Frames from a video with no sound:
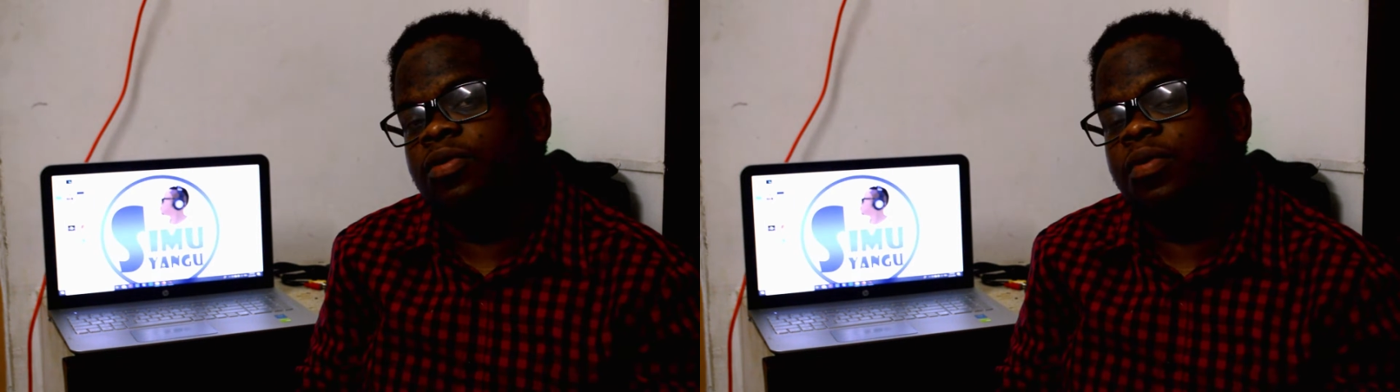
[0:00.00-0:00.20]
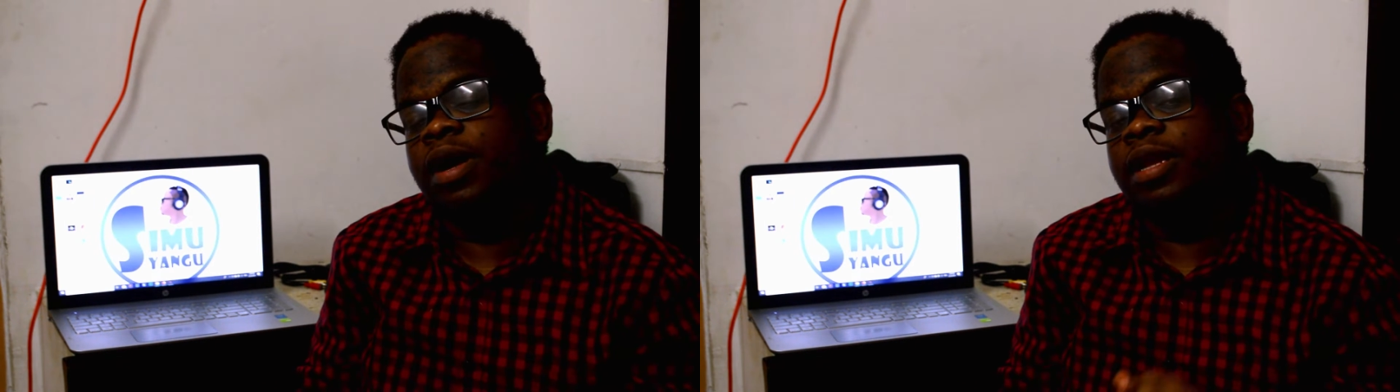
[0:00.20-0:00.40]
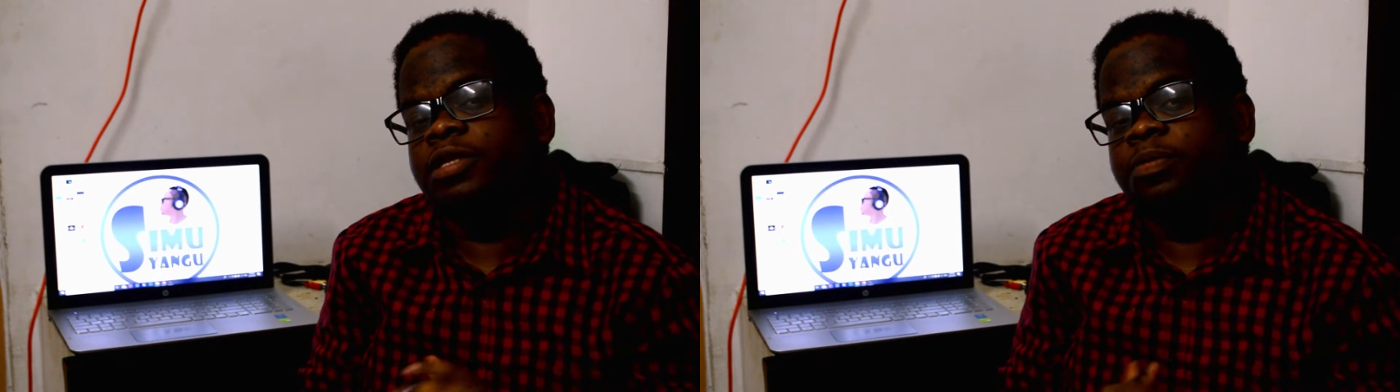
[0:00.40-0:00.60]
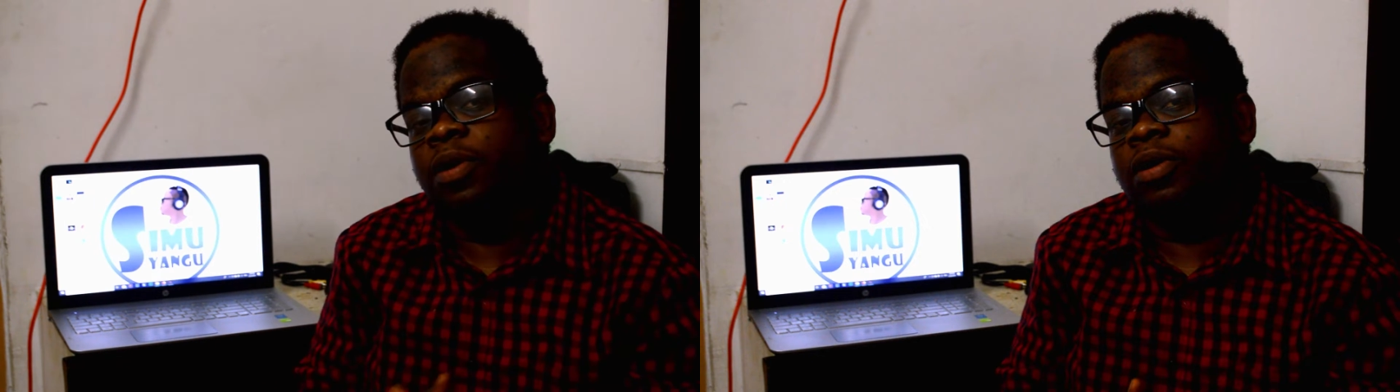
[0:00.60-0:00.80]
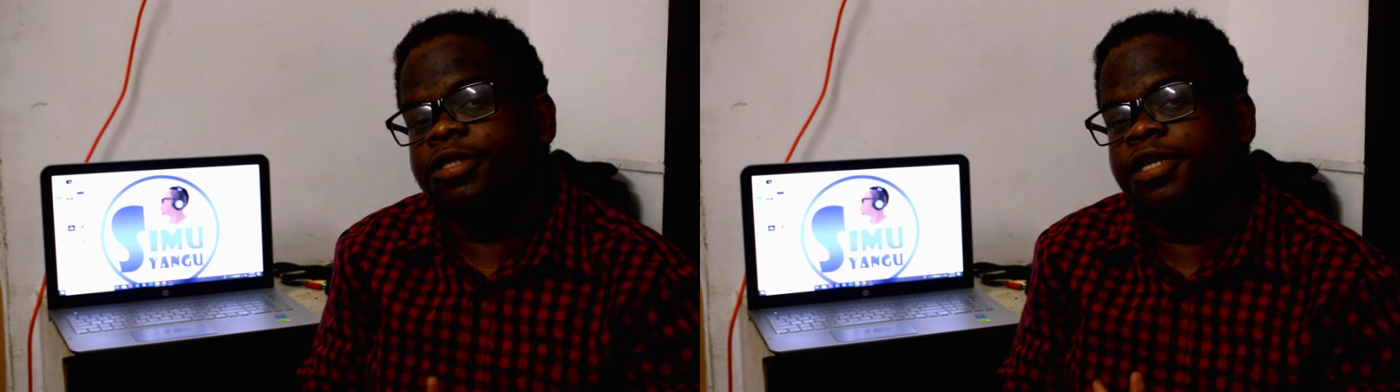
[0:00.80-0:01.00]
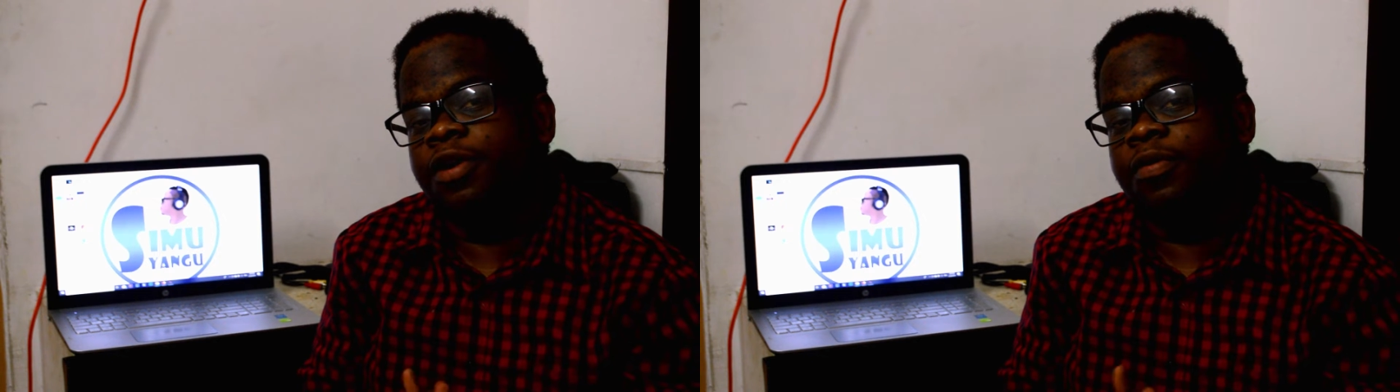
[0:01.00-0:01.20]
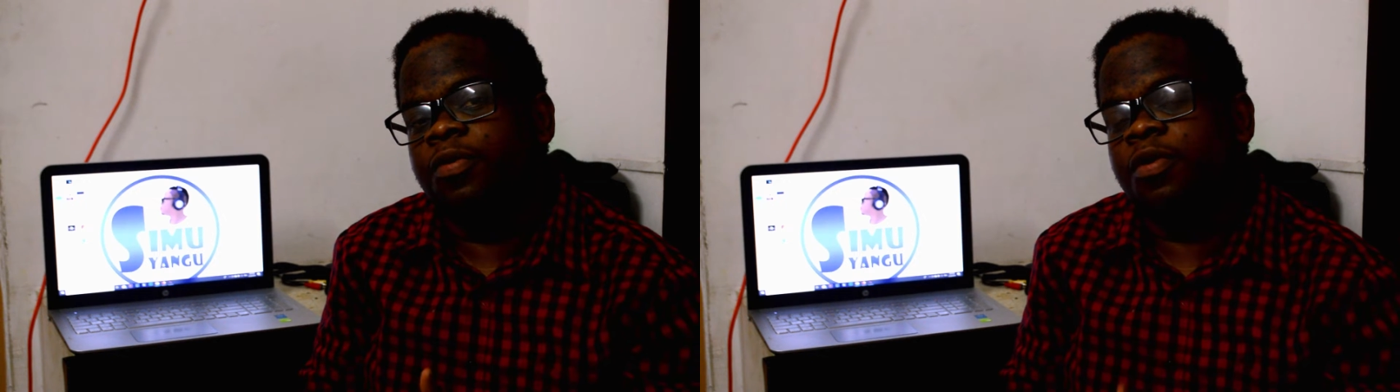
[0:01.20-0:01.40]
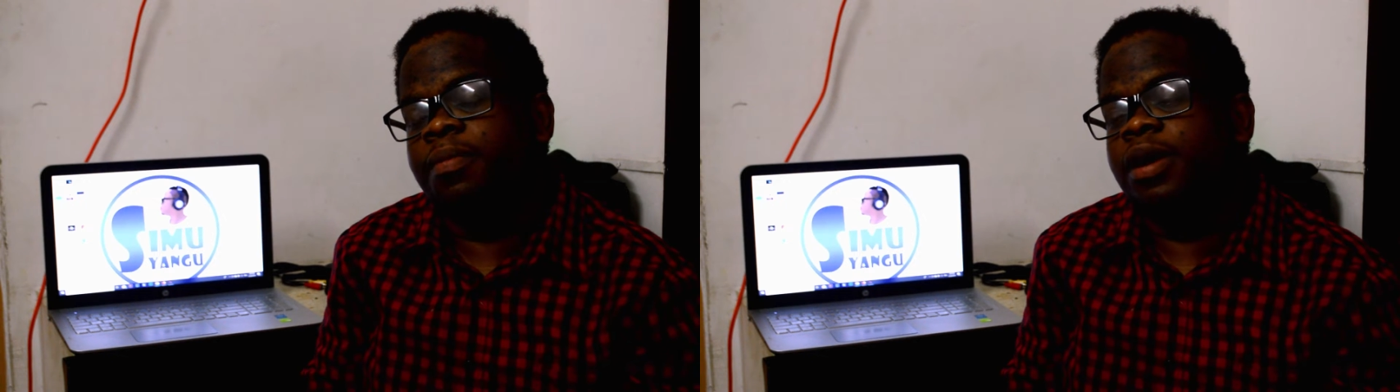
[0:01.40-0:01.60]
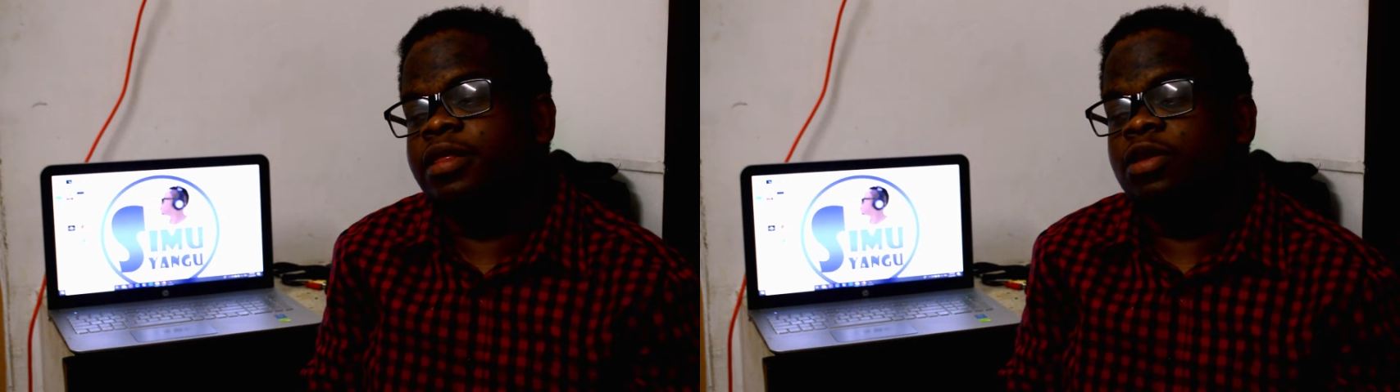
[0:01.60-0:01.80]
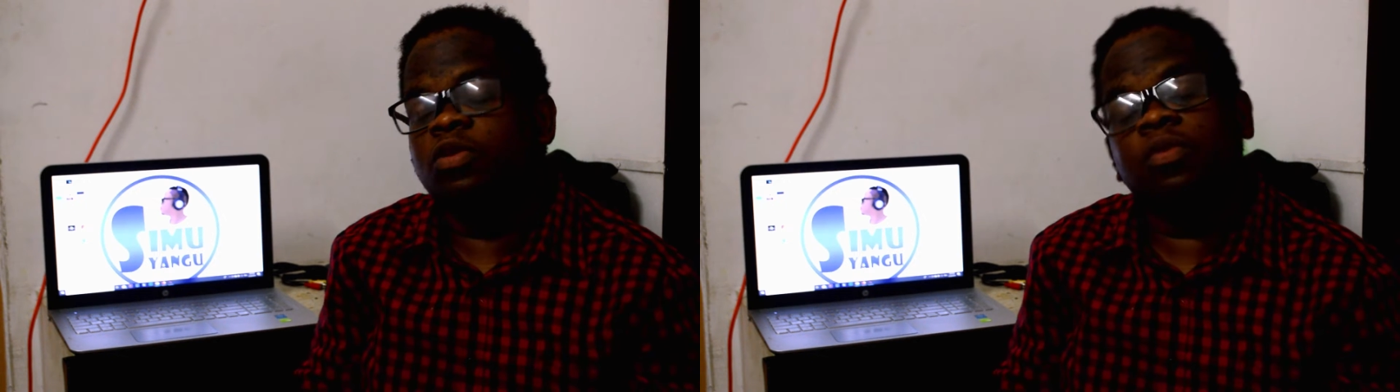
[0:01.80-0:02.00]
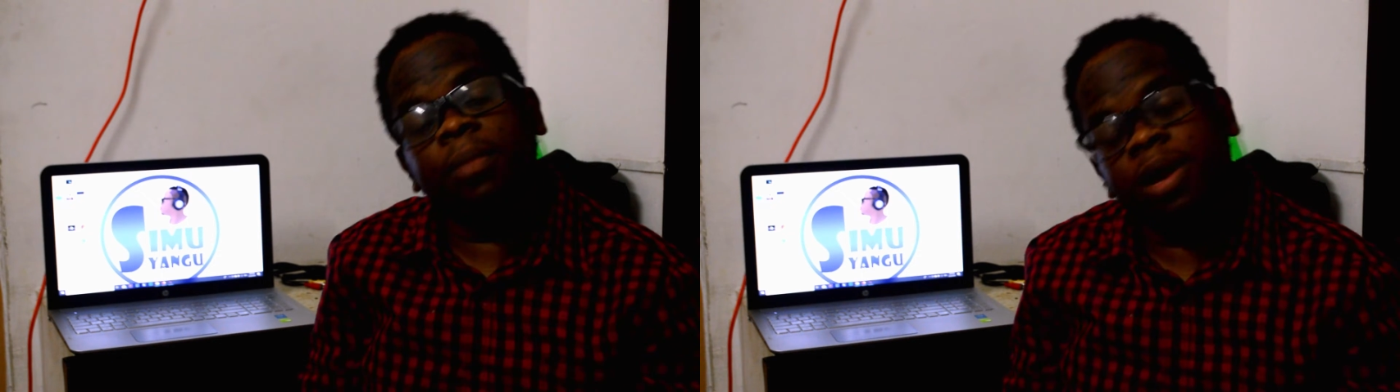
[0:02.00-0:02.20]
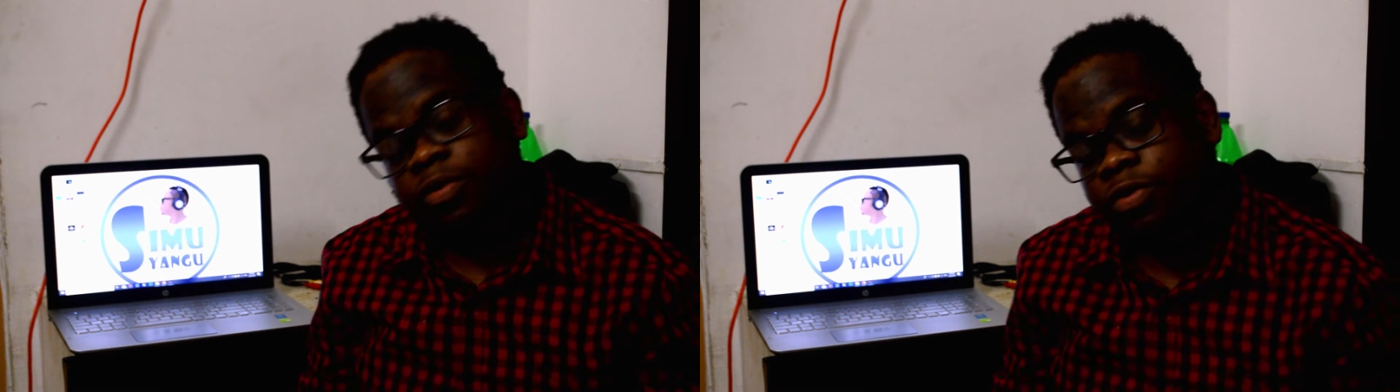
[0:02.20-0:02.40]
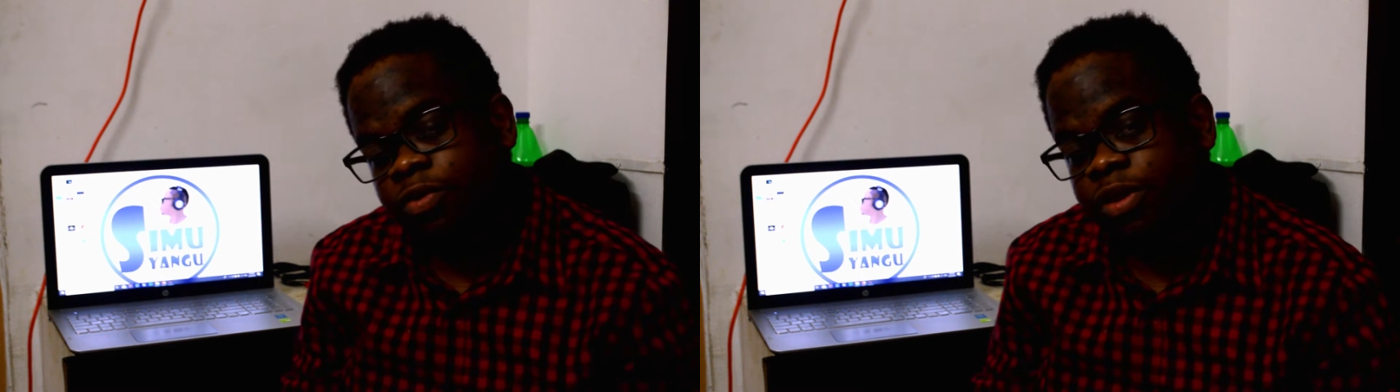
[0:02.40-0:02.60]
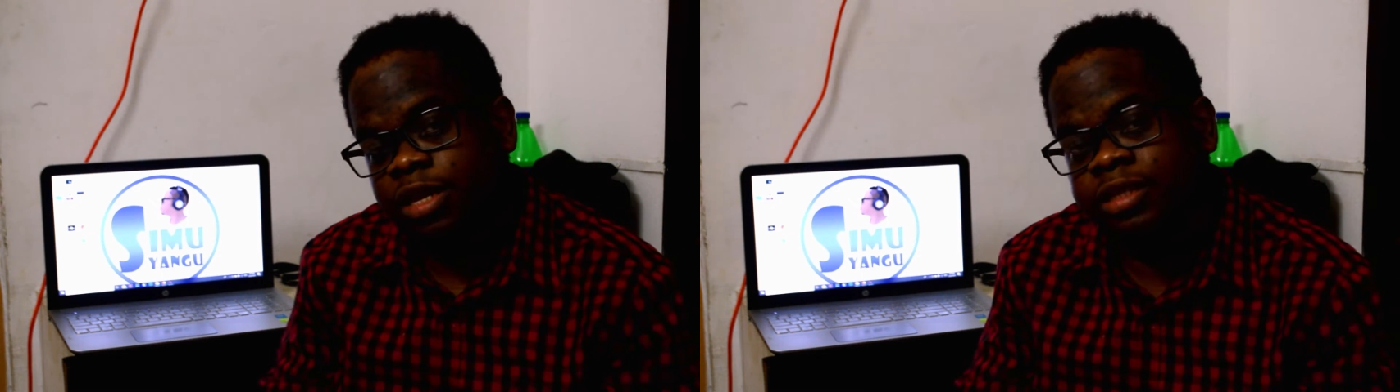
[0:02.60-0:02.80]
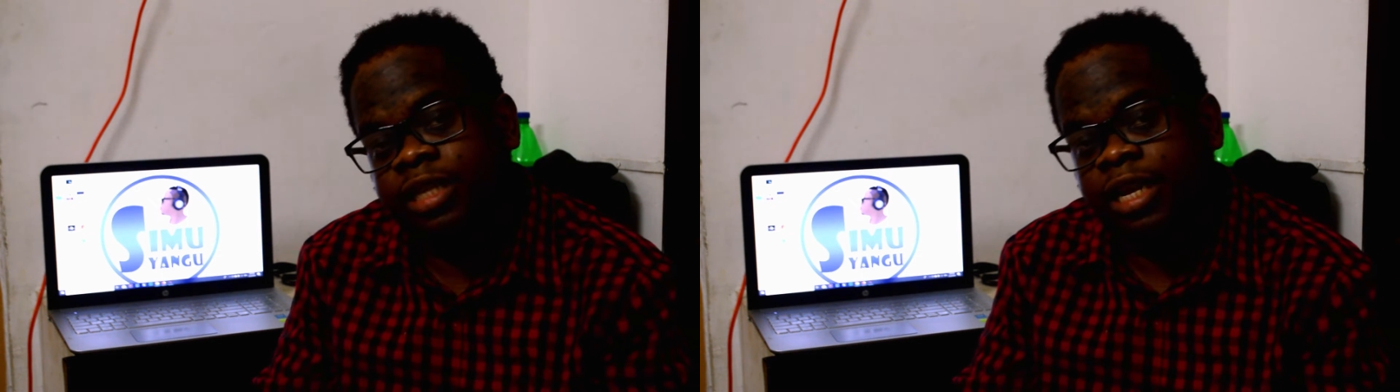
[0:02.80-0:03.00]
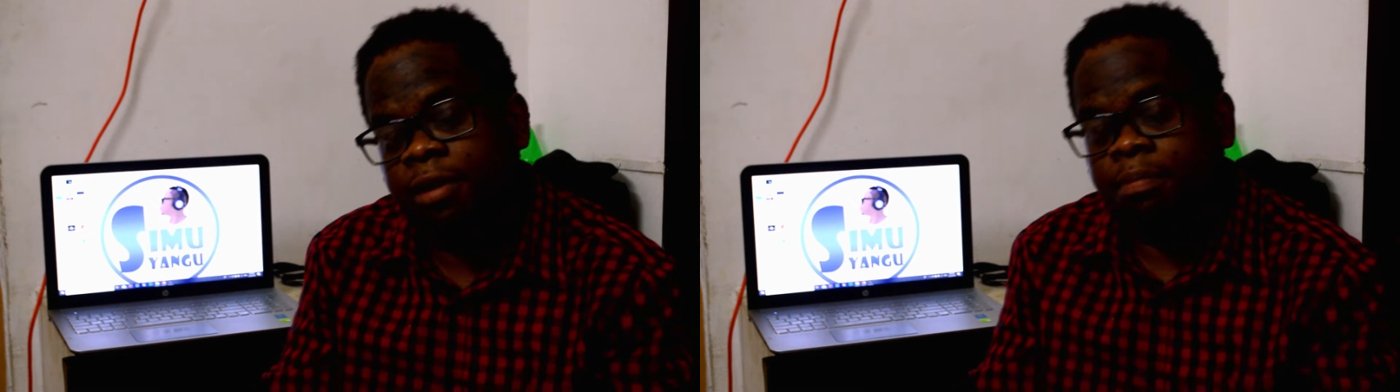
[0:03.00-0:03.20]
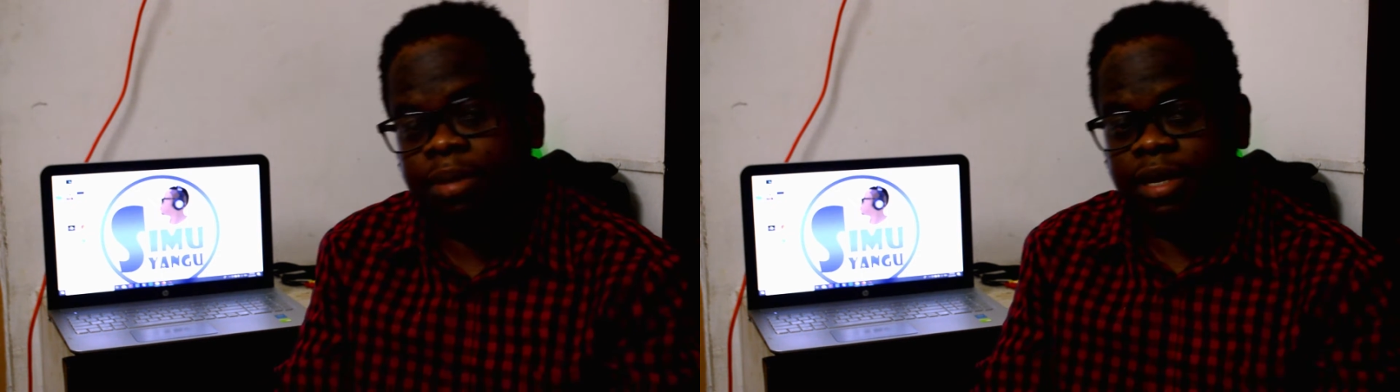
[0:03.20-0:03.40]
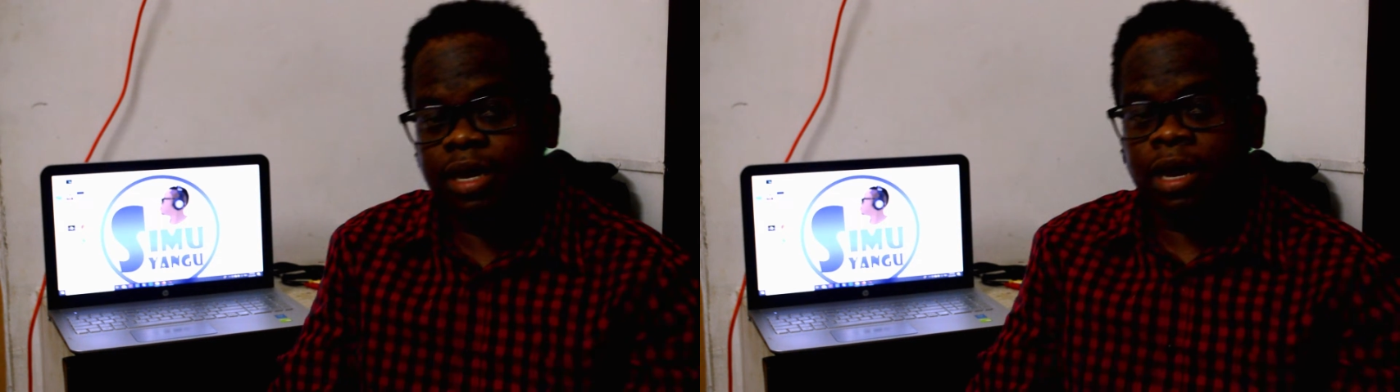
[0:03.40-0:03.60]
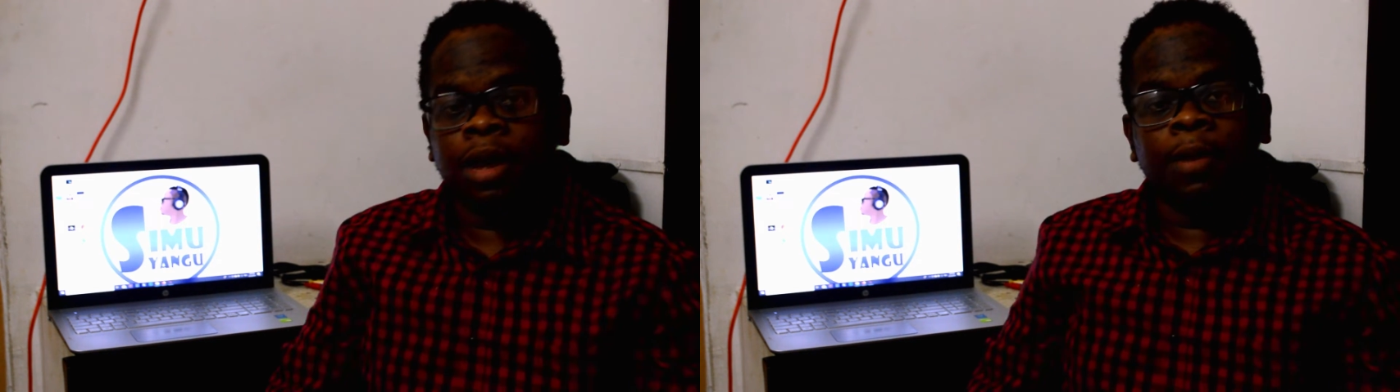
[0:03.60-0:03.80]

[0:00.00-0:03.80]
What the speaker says: Wireless power sharing, whereby the new batteries on the S10 are bigger,